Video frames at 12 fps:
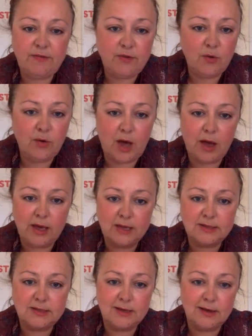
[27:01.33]
you're going
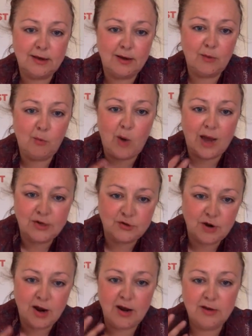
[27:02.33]
to
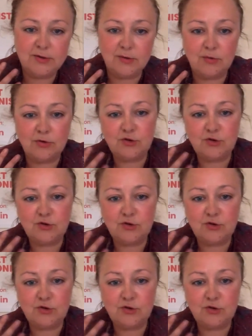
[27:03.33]
Waitrose or